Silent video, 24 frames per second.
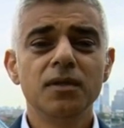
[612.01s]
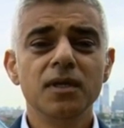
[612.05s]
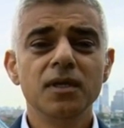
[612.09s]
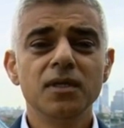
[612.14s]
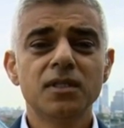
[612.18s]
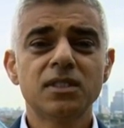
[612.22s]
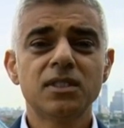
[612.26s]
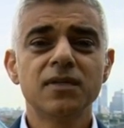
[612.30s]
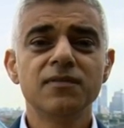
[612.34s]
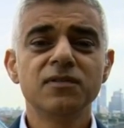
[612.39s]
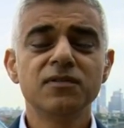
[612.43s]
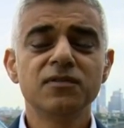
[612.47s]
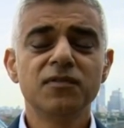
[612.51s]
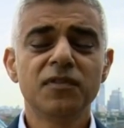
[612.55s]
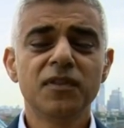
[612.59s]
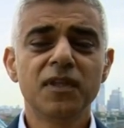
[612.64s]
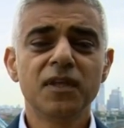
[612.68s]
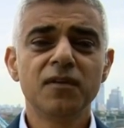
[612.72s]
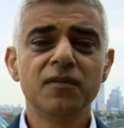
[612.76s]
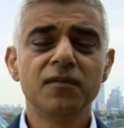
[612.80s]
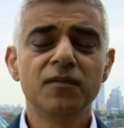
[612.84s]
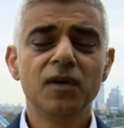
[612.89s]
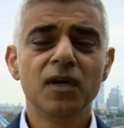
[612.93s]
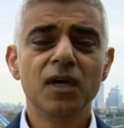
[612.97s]
The
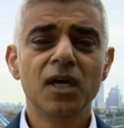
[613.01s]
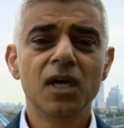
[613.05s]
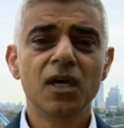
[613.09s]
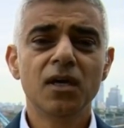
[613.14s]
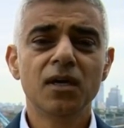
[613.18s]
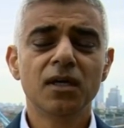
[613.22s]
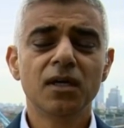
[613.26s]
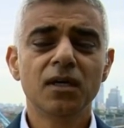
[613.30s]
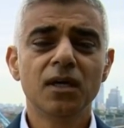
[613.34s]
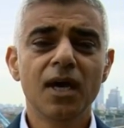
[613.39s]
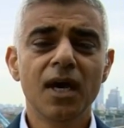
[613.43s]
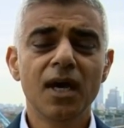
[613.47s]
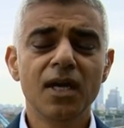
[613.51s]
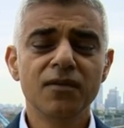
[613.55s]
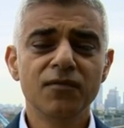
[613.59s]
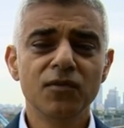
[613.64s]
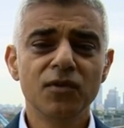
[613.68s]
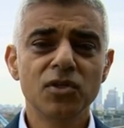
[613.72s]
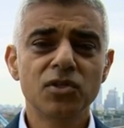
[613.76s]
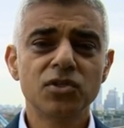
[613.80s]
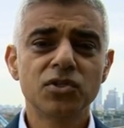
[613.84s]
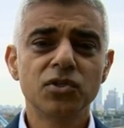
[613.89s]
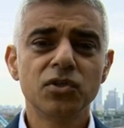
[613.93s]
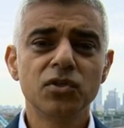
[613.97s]
75th uh, uh,
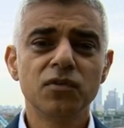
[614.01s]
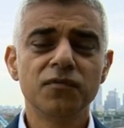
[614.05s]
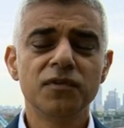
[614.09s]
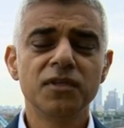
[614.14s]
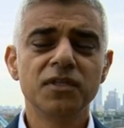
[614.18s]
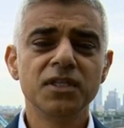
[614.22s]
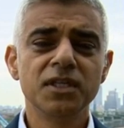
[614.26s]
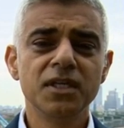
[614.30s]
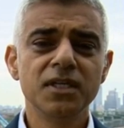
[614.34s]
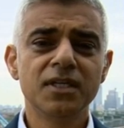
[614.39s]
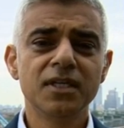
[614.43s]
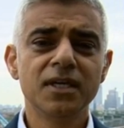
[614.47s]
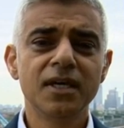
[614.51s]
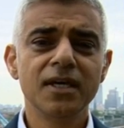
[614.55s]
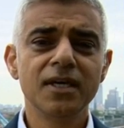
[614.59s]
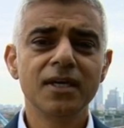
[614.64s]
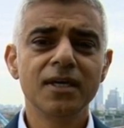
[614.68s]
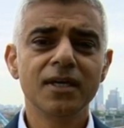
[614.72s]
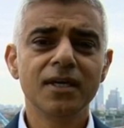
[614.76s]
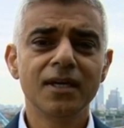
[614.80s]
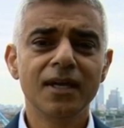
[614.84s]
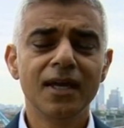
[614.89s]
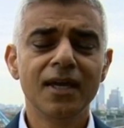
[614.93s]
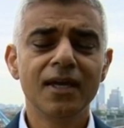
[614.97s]
anniversary of the
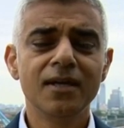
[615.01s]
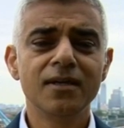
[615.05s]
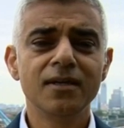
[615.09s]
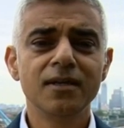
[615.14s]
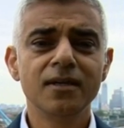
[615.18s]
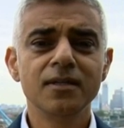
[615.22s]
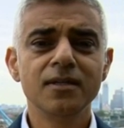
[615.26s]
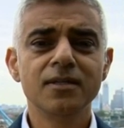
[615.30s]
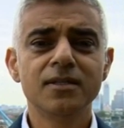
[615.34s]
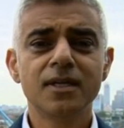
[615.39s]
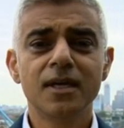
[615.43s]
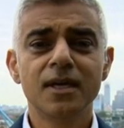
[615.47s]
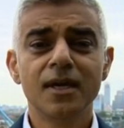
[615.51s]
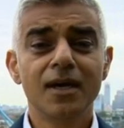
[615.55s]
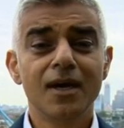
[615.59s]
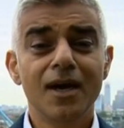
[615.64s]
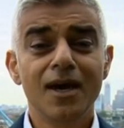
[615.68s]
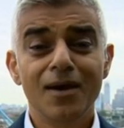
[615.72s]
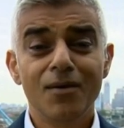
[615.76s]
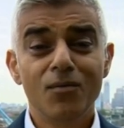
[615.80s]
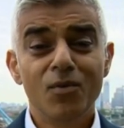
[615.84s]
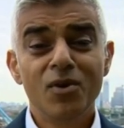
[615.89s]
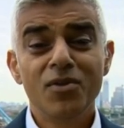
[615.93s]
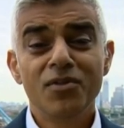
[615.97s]
D-Day well, landings.
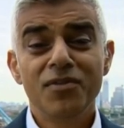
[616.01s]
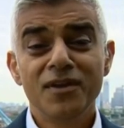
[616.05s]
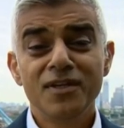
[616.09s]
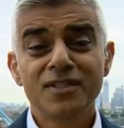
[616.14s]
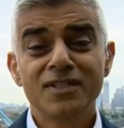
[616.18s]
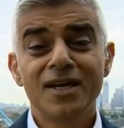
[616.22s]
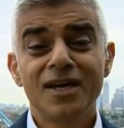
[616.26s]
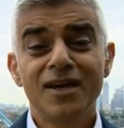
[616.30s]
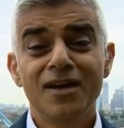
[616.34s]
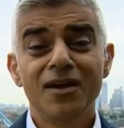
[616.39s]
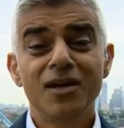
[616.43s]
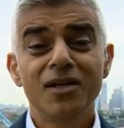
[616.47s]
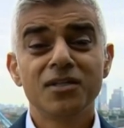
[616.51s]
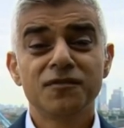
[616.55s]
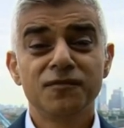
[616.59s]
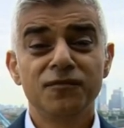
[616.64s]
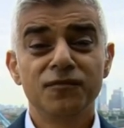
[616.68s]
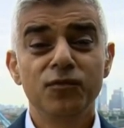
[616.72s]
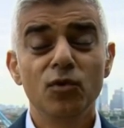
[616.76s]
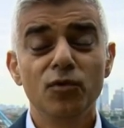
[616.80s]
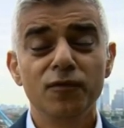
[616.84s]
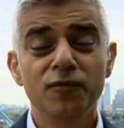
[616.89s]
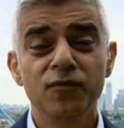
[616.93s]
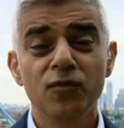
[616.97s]
One of the things Allies
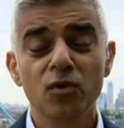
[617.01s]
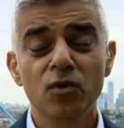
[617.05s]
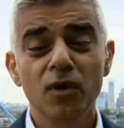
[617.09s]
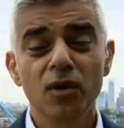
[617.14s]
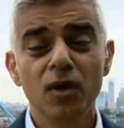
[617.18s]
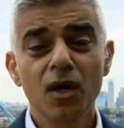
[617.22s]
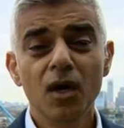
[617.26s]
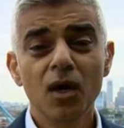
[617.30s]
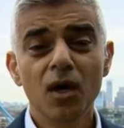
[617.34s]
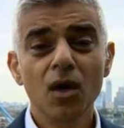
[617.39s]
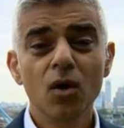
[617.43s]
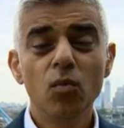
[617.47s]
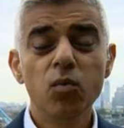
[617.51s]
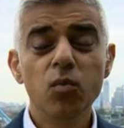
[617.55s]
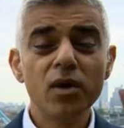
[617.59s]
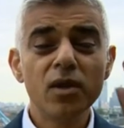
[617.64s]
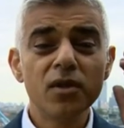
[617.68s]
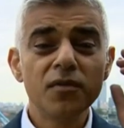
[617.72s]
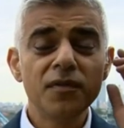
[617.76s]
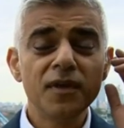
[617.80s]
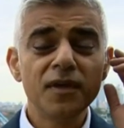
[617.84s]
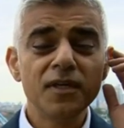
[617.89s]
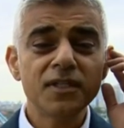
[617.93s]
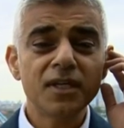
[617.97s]
fought for.
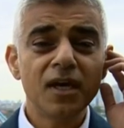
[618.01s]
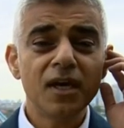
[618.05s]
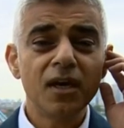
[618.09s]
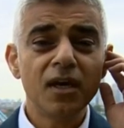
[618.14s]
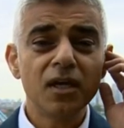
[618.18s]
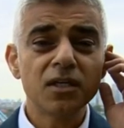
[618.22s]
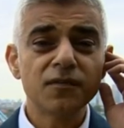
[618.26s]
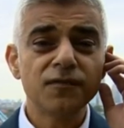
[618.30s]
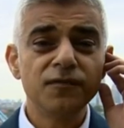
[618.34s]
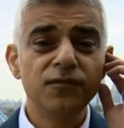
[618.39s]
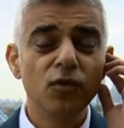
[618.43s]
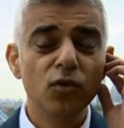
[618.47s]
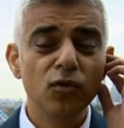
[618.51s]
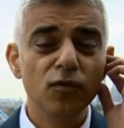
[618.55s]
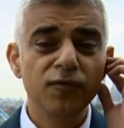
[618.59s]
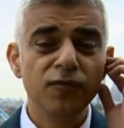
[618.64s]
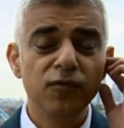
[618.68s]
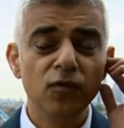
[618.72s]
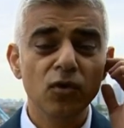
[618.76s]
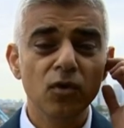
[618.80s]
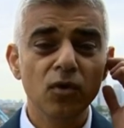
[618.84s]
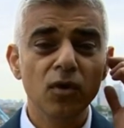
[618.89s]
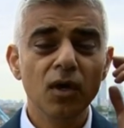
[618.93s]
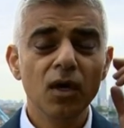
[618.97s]
One of the things Allies
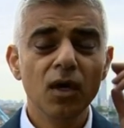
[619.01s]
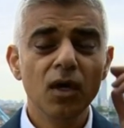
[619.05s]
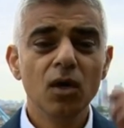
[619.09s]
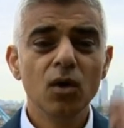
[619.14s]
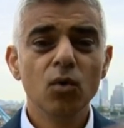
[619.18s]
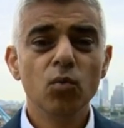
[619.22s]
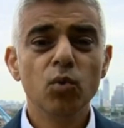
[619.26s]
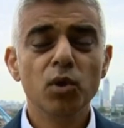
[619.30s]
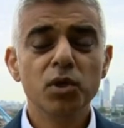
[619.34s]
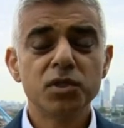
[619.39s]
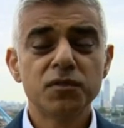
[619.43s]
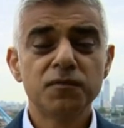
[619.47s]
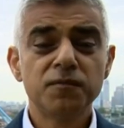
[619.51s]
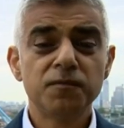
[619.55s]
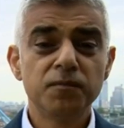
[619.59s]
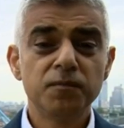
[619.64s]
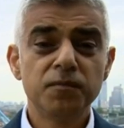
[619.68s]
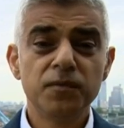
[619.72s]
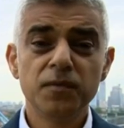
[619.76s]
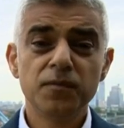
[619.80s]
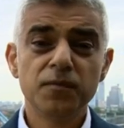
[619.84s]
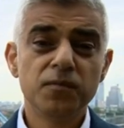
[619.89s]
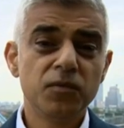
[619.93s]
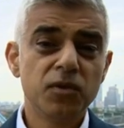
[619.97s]
fought for was
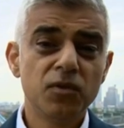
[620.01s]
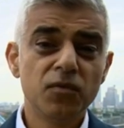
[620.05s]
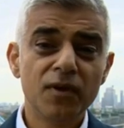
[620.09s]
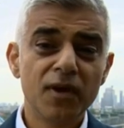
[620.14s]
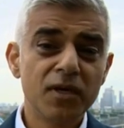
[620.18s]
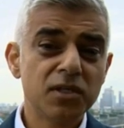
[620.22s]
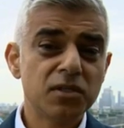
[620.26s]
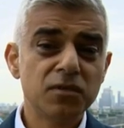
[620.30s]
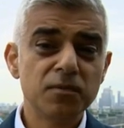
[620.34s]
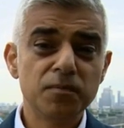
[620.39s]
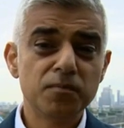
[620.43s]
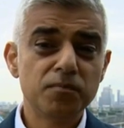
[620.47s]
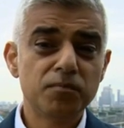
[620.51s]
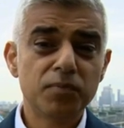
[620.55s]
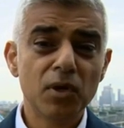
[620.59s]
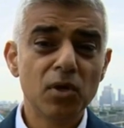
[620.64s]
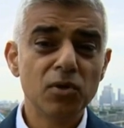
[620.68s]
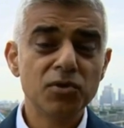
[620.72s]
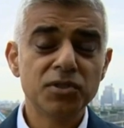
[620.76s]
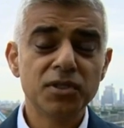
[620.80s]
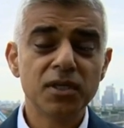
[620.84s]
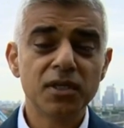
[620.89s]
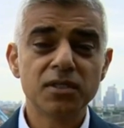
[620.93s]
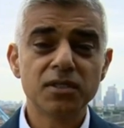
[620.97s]
the, the right to
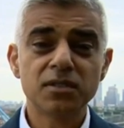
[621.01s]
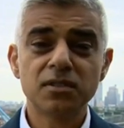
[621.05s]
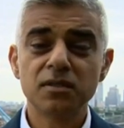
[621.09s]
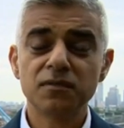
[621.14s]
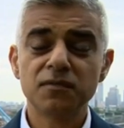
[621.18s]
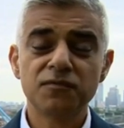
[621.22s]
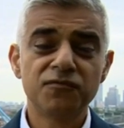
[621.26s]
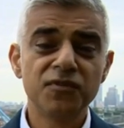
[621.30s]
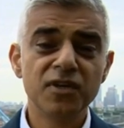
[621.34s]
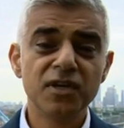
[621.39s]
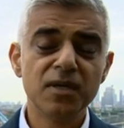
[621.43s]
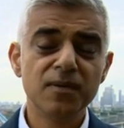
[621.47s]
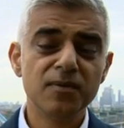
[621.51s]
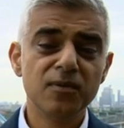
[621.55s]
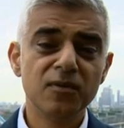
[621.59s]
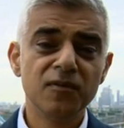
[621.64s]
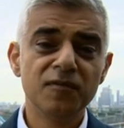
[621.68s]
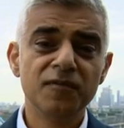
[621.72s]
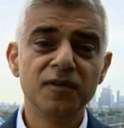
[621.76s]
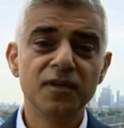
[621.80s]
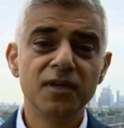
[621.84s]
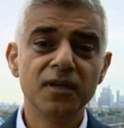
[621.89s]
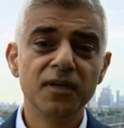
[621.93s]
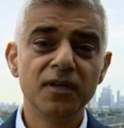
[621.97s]
protest, uh, freedom
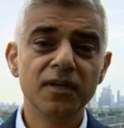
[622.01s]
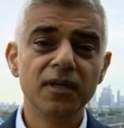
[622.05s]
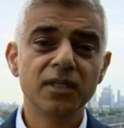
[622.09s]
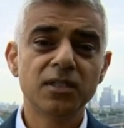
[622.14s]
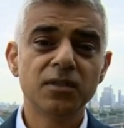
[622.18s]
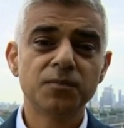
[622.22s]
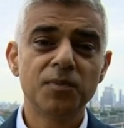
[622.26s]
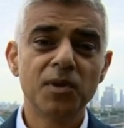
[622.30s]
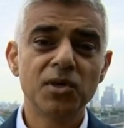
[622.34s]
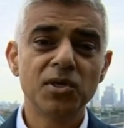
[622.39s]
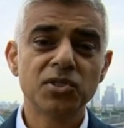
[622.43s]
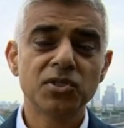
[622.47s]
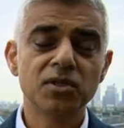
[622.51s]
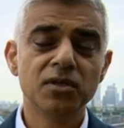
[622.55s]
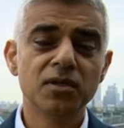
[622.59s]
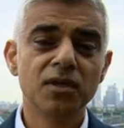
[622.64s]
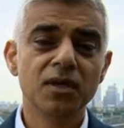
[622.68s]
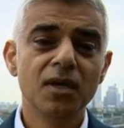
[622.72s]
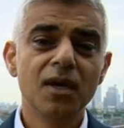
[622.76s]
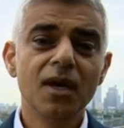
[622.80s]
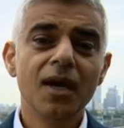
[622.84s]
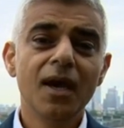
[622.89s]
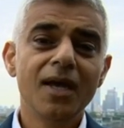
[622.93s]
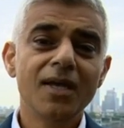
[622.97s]
of
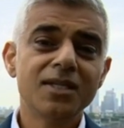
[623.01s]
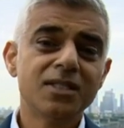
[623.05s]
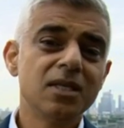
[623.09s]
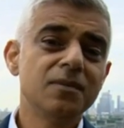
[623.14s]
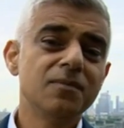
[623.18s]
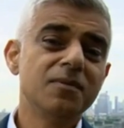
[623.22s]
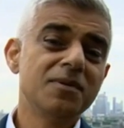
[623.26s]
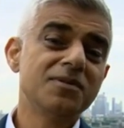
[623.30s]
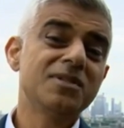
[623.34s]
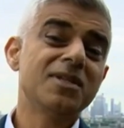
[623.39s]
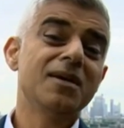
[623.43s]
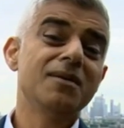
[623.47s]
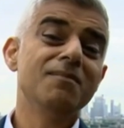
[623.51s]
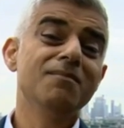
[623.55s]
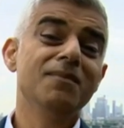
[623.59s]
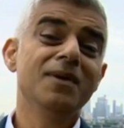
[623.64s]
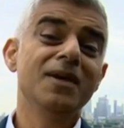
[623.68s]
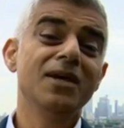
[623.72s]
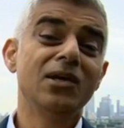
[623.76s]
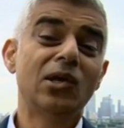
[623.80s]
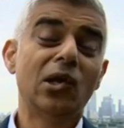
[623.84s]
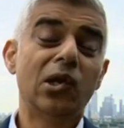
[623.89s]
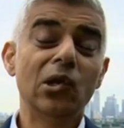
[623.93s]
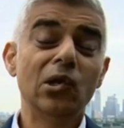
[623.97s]
expression, and sometimes that
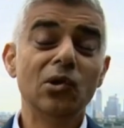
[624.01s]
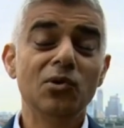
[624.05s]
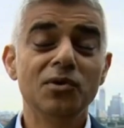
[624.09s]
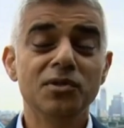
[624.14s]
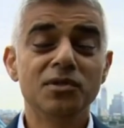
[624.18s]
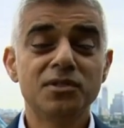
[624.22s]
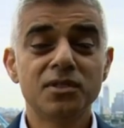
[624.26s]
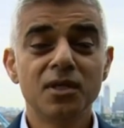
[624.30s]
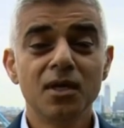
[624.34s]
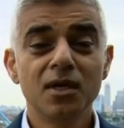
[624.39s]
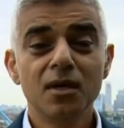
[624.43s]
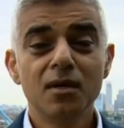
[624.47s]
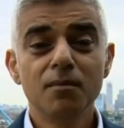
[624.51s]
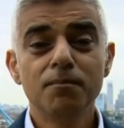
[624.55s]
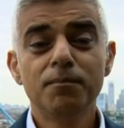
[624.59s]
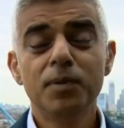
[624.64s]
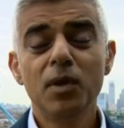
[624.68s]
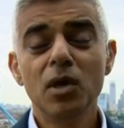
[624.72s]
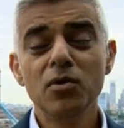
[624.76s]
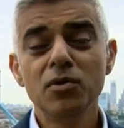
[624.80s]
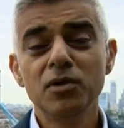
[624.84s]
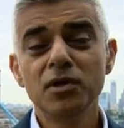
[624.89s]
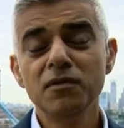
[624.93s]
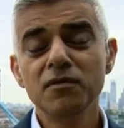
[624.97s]
includes
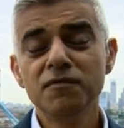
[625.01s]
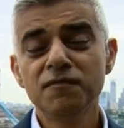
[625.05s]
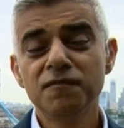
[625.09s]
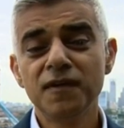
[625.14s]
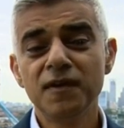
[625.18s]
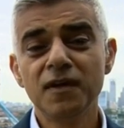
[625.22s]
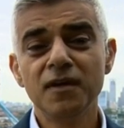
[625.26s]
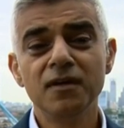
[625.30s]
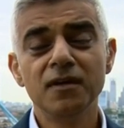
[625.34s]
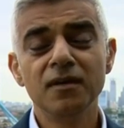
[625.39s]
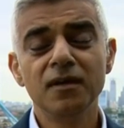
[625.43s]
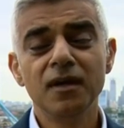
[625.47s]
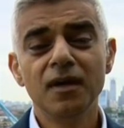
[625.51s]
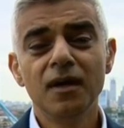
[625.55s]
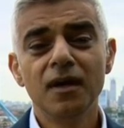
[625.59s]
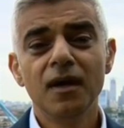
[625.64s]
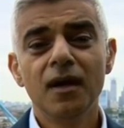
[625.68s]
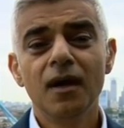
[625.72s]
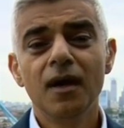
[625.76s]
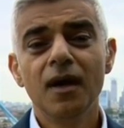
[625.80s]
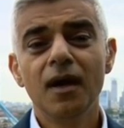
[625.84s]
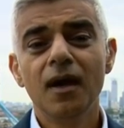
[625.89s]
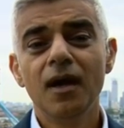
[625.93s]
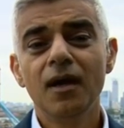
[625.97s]
poking fun
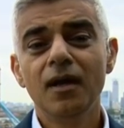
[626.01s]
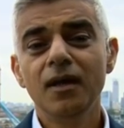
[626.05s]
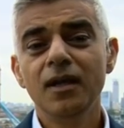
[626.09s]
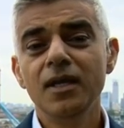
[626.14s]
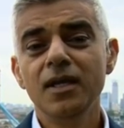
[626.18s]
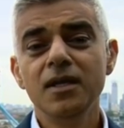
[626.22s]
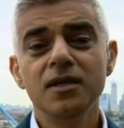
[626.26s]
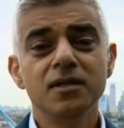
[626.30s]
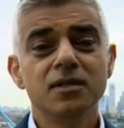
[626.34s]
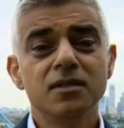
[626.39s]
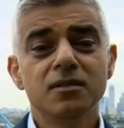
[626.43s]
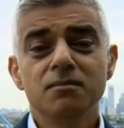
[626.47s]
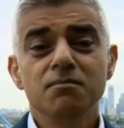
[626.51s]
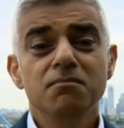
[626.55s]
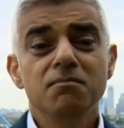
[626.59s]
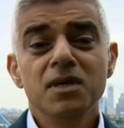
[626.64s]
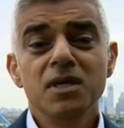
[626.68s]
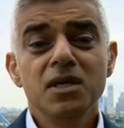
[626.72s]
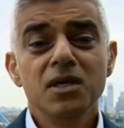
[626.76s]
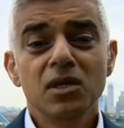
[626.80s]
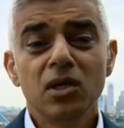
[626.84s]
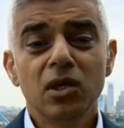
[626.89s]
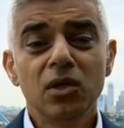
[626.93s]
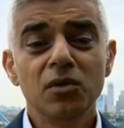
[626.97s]
at leaders,
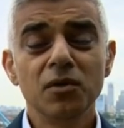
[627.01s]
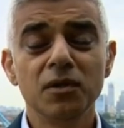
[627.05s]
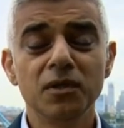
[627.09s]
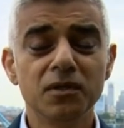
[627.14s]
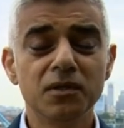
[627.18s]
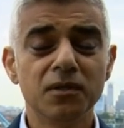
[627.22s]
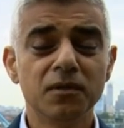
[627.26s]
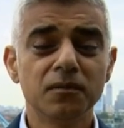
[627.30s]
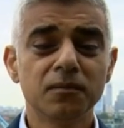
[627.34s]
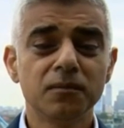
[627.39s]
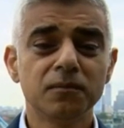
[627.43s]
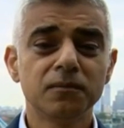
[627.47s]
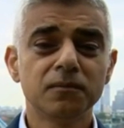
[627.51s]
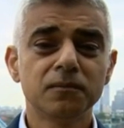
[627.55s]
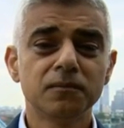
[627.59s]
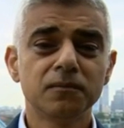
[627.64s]
me included.